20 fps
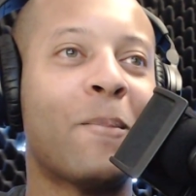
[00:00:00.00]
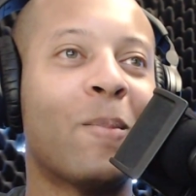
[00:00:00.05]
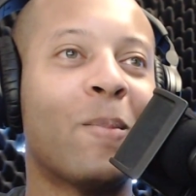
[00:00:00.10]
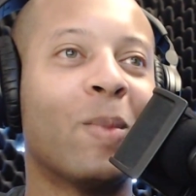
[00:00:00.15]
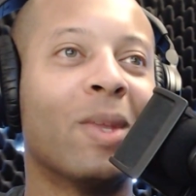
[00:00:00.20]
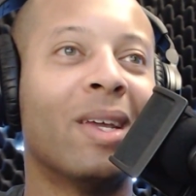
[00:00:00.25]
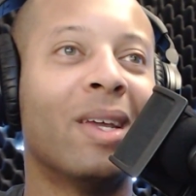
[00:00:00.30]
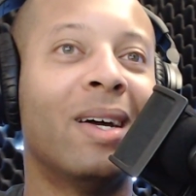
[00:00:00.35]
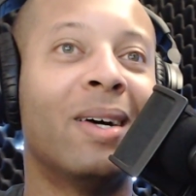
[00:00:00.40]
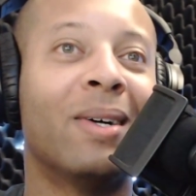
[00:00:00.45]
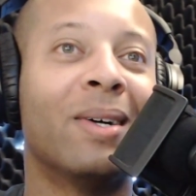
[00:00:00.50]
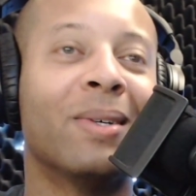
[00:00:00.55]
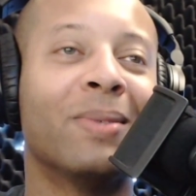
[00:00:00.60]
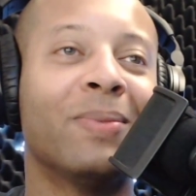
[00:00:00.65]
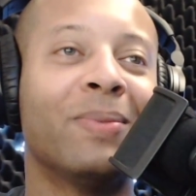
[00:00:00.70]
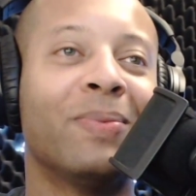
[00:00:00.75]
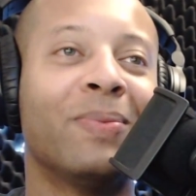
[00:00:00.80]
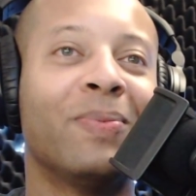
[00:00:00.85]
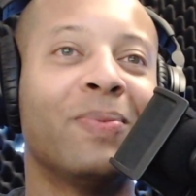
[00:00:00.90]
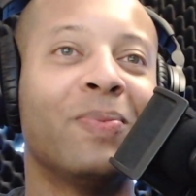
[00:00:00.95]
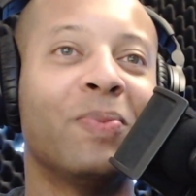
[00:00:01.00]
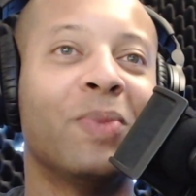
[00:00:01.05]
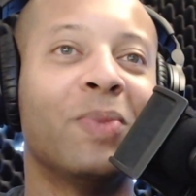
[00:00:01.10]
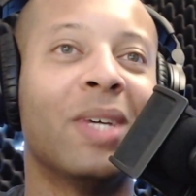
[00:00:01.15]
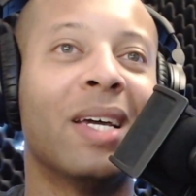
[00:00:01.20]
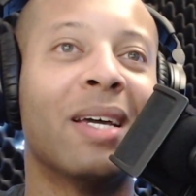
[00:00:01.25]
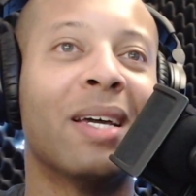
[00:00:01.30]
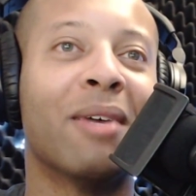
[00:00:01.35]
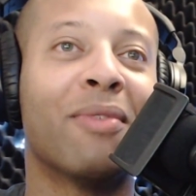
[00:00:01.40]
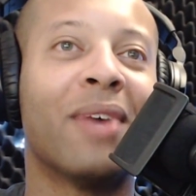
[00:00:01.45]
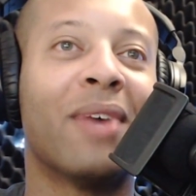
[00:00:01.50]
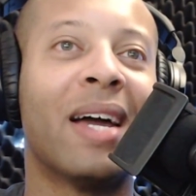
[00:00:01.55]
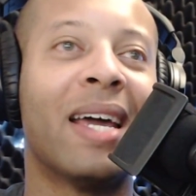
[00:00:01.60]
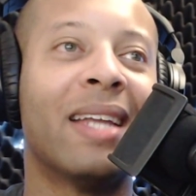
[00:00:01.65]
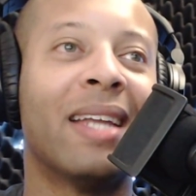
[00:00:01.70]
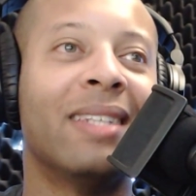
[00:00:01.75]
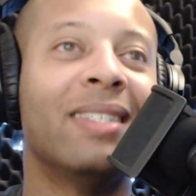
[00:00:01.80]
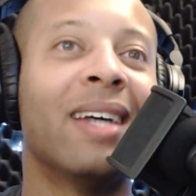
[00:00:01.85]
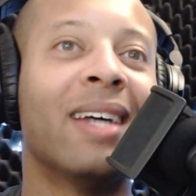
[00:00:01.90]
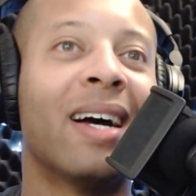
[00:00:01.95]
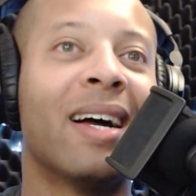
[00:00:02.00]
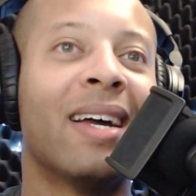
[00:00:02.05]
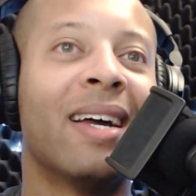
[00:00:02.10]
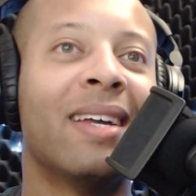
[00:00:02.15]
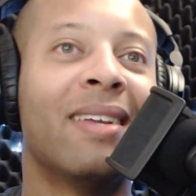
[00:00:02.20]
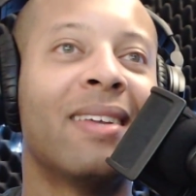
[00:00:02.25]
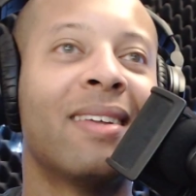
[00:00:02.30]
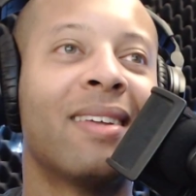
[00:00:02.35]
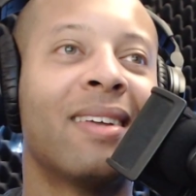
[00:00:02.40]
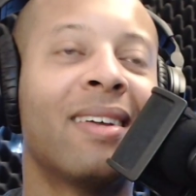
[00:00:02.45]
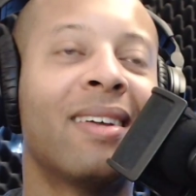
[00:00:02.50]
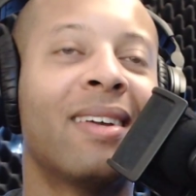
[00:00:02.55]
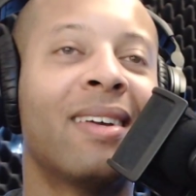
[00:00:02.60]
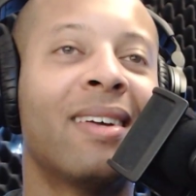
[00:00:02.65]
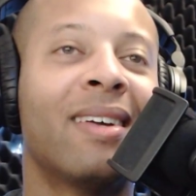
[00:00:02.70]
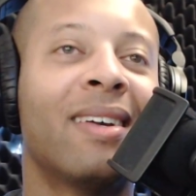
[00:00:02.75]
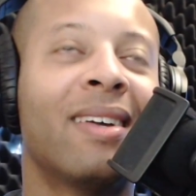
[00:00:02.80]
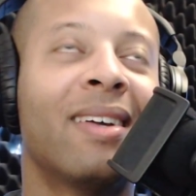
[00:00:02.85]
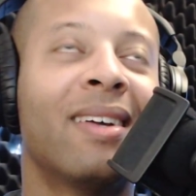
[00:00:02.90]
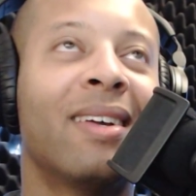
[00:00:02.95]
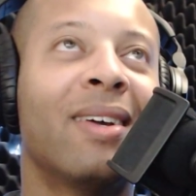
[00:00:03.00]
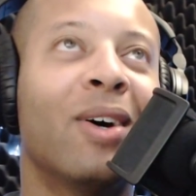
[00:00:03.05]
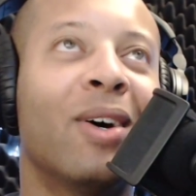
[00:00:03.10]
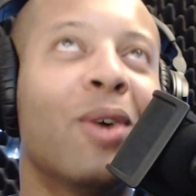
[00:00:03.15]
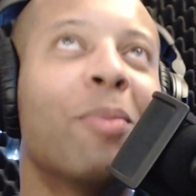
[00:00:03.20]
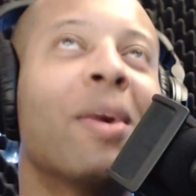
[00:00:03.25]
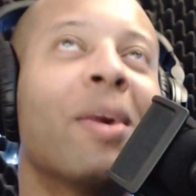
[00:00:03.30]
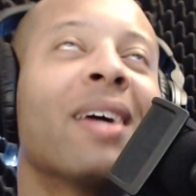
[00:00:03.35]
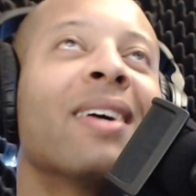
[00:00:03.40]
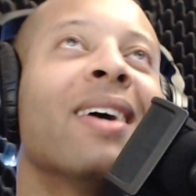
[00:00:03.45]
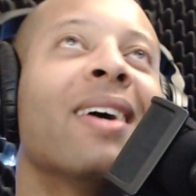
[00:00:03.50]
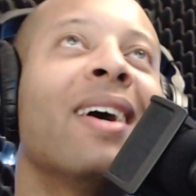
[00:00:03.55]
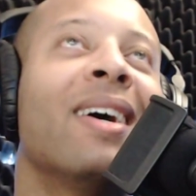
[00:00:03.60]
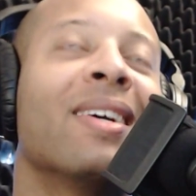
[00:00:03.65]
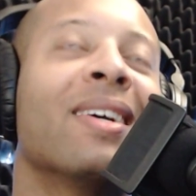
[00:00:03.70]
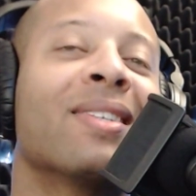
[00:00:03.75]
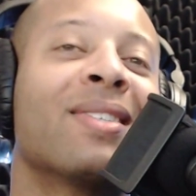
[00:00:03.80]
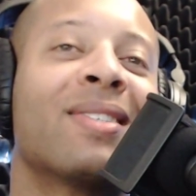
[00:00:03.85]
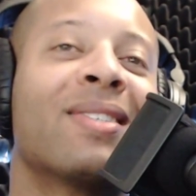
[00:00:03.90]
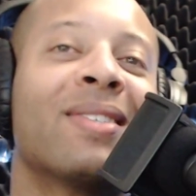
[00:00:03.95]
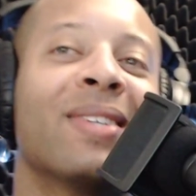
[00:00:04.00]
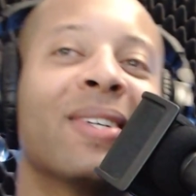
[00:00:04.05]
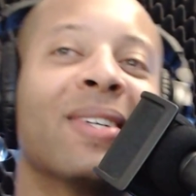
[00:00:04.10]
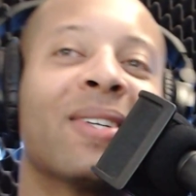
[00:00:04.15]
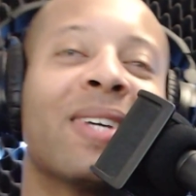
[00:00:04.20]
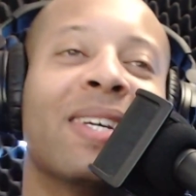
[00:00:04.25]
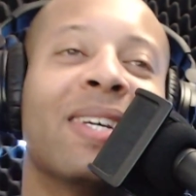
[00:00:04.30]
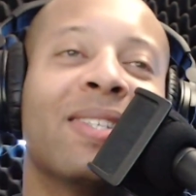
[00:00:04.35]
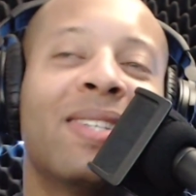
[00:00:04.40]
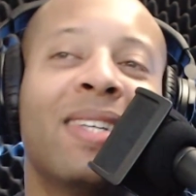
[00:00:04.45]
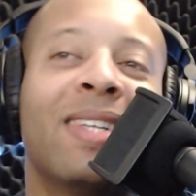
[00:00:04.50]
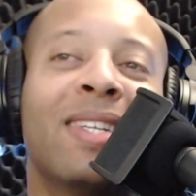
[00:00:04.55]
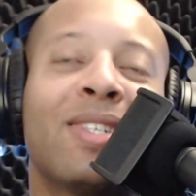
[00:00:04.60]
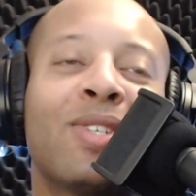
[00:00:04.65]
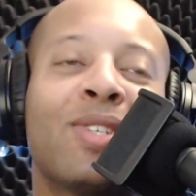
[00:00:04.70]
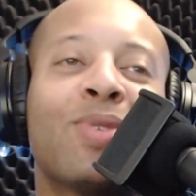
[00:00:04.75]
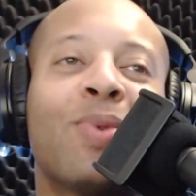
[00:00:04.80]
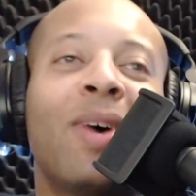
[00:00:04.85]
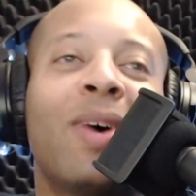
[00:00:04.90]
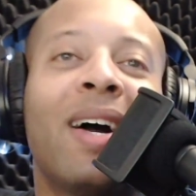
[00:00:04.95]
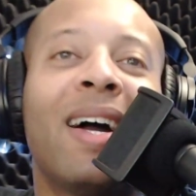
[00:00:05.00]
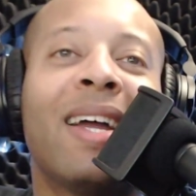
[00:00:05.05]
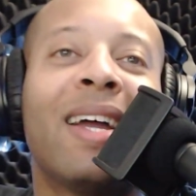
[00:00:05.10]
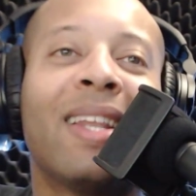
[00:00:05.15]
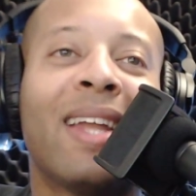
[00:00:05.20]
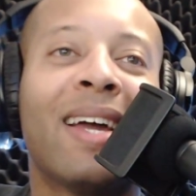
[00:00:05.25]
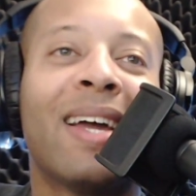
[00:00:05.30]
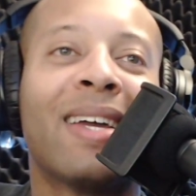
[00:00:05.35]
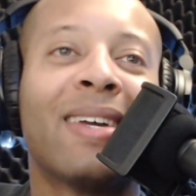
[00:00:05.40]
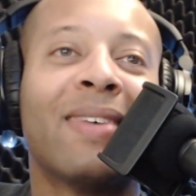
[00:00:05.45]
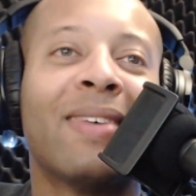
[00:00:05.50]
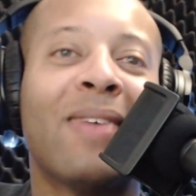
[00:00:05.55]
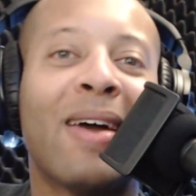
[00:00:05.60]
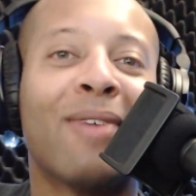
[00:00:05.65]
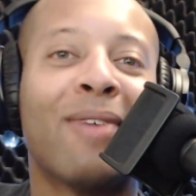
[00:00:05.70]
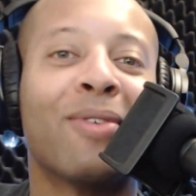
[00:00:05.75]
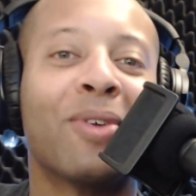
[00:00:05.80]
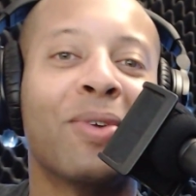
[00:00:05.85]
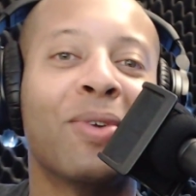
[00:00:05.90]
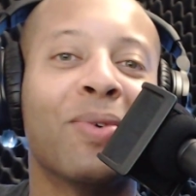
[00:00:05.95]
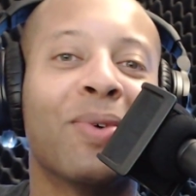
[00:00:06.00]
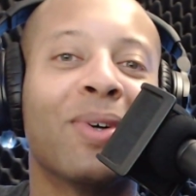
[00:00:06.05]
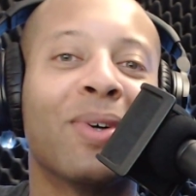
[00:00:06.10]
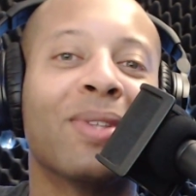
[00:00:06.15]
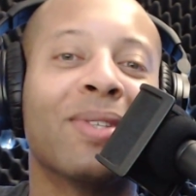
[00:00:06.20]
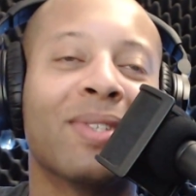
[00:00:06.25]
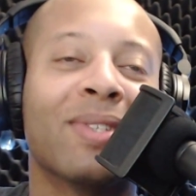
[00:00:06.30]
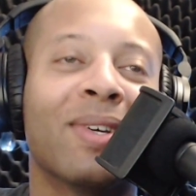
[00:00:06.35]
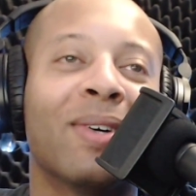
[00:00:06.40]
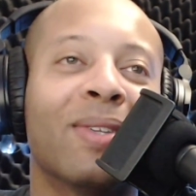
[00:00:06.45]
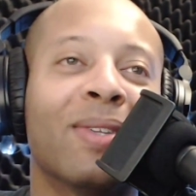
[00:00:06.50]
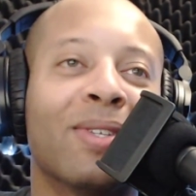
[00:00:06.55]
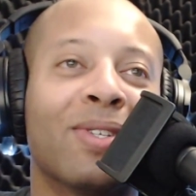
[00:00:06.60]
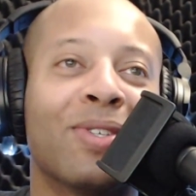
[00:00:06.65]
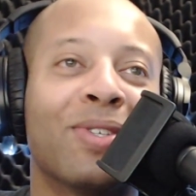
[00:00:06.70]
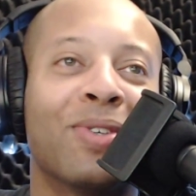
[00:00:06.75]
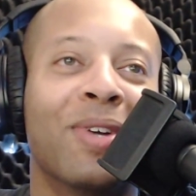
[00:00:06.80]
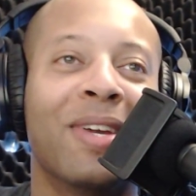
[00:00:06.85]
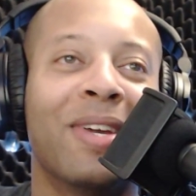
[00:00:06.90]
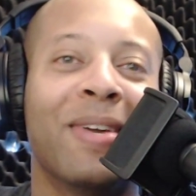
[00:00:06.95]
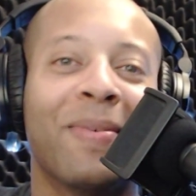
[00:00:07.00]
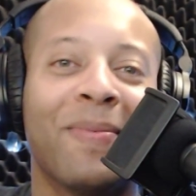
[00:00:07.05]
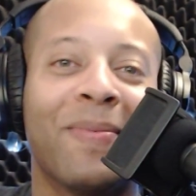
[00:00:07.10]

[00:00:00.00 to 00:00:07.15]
Oh, yeah, if I had died. Oh my gosh. Okay, see, this is why I like having you on the stream.